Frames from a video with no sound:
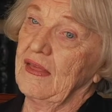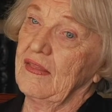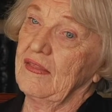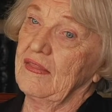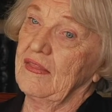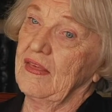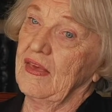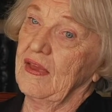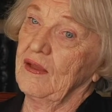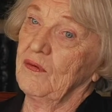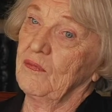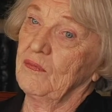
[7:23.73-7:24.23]

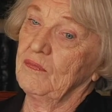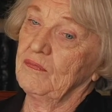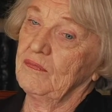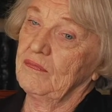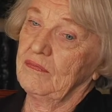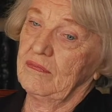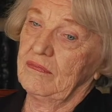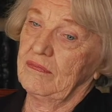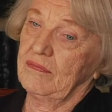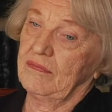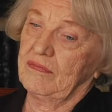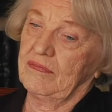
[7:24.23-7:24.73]
they
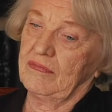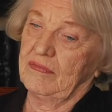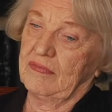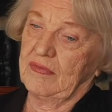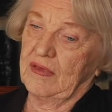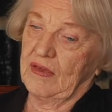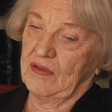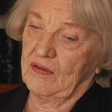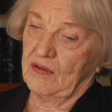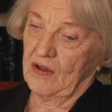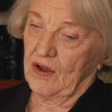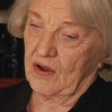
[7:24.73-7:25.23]

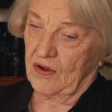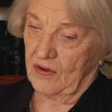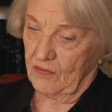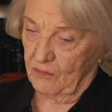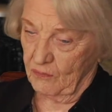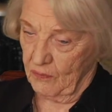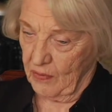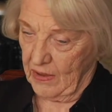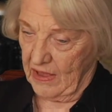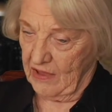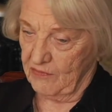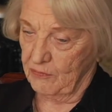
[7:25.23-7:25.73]

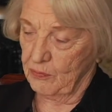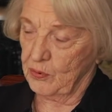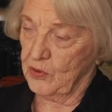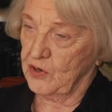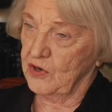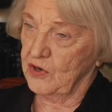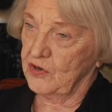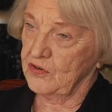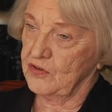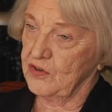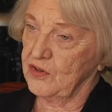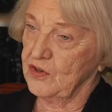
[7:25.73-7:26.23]
have
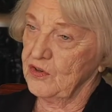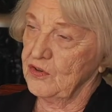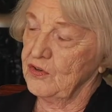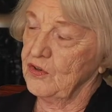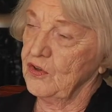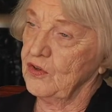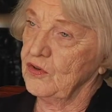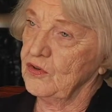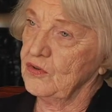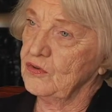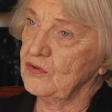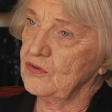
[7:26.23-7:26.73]
put it to good
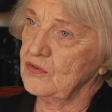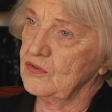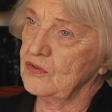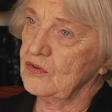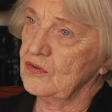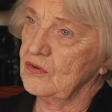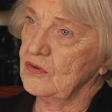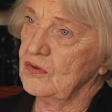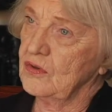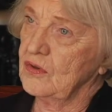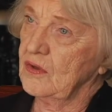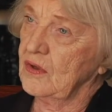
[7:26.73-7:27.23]
use.
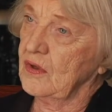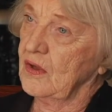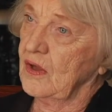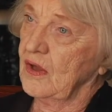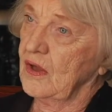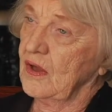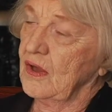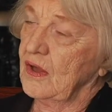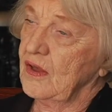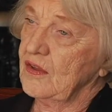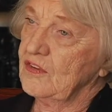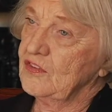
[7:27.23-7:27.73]

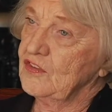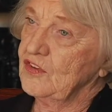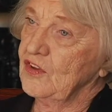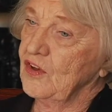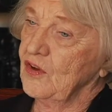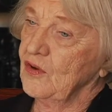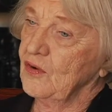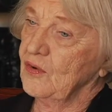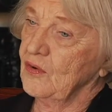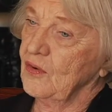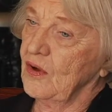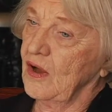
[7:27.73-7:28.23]

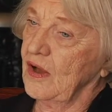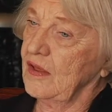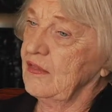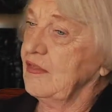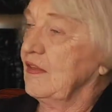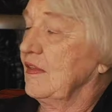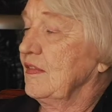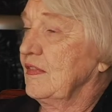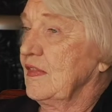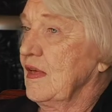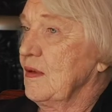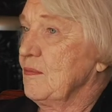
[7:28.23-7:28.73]
So I
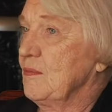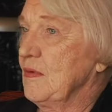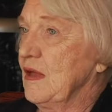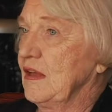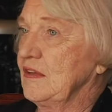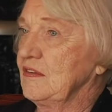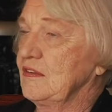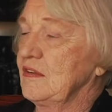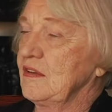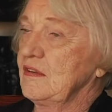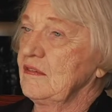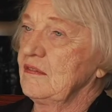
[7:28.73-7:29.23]
think that
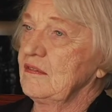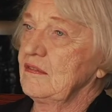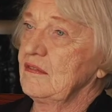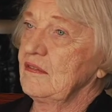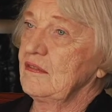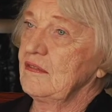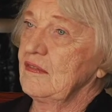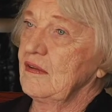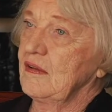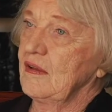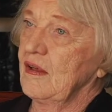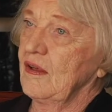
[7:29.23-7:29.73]
makes it
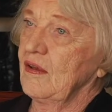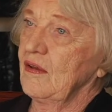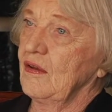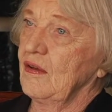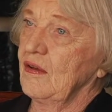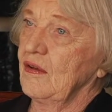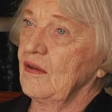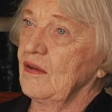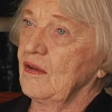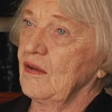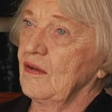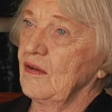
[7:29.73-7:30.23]

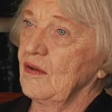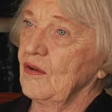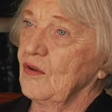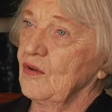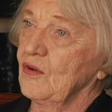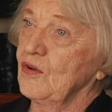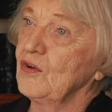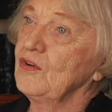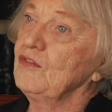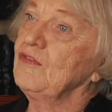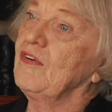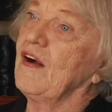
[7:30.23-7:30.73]

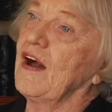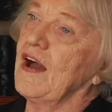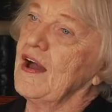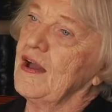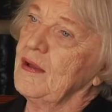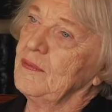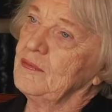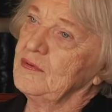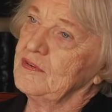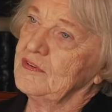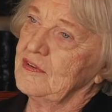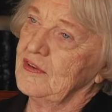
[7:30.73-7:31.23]
good
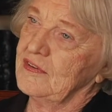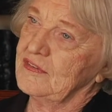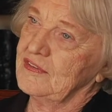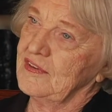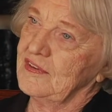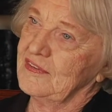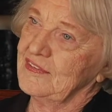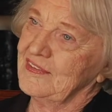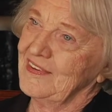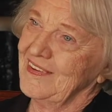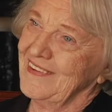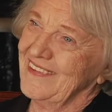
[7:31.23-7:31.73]
vibes, as
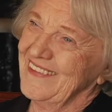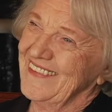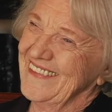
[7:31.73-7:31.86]
they say.